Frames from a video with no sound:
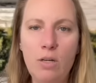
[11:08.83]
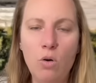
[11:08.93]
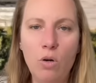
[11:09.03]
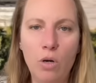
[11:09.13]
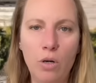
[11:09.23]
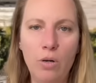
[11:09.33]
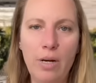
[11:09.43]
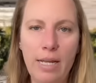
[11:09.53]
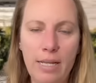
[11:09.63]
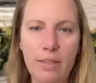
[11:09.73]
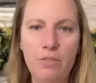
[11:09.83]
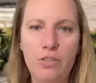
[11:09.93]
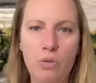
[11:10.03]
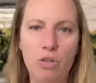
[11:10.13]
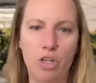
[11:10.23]
occur in the
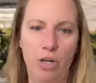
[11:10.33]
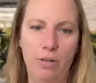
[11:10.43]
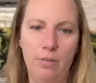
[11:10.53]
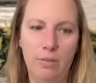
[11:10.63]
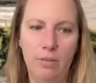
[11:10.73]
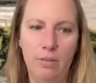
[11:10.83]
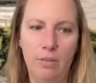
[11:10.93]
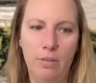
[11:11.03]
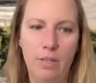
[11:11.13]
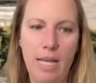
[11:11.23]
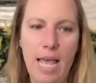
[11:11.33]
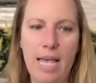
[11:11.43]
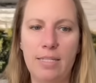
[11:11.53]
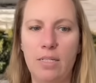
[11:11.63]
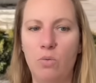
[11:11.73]
future
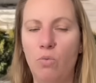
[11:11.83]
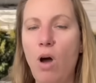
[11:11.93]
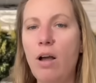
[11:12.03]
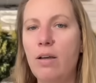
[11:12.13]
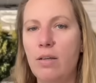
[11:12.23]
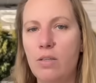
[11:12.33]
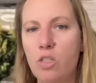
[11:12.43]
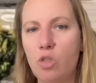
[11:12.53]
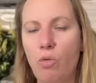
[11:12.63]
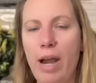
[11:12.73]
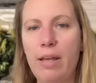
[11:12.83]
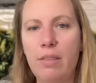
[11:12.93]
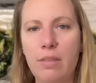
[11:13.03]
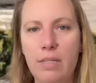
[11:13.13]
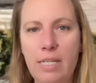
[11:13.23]
as the rock
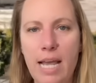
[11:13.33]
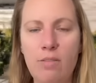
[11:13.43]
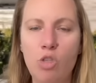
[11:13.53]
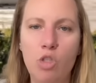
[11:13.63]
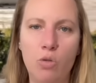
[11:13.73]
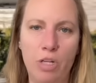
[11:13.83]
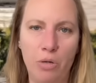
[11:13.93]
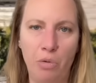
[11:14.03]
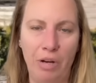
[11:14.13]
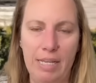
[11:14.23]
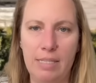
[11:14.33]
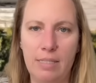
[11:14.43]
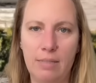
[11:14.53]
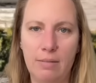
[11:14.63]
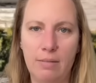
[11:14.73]
strength tends to
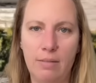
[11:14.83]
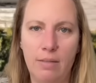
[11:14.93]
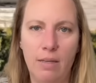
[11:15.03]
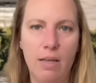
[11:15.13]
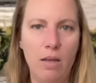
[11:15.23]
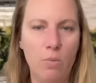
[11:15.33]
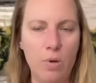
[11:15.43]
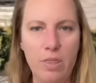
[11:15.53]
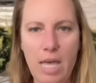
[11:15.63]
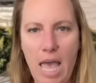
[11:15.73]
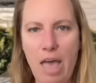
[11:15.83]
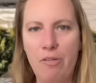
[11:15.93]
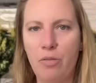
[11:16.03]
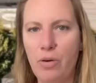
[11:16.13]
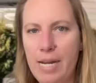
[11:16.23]
decrease. With
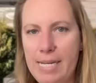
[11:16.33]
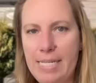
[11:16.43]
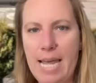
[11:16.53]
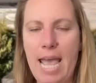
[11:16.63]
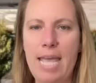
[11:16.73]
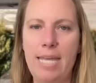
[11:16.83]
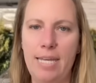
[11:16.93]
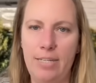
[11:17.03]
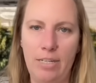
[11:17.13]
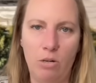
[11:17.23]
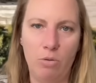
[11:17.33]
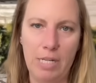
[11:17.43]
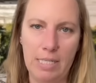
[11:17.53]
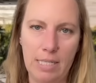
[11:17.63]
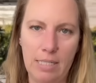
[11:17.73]
every day, it
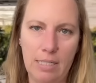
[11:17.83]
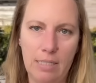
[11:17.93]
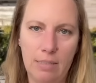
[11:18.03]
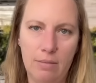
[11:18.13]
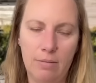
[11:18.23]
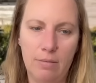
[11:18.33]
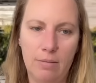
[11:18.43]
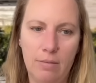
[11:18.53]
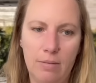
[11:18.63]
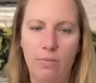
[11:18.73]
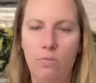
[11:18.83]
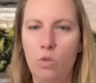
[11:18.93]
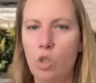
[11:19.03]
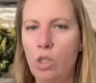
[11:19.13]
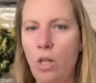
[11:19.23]
decreases.
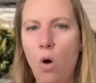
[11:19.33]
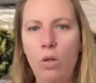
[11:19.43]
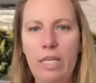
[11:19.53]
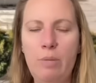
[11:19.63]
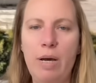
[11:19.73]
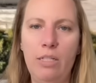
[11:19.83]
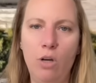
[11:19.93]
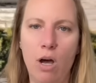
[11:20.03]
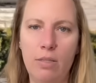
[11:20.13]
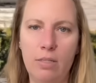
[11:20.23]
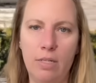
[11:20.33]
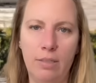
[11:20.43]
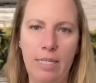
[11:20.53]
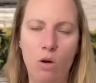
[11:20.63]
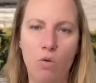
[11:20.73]
Slowly but
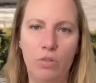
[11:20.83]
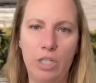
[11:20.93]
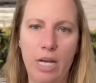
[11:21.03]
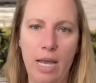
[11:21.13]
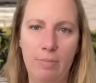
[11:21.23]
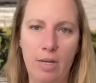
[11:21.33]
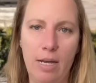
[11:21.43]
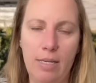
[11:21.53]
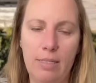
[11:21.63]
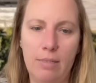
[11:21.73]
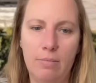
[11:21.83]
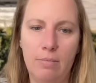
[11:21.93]
constantly over time, guys.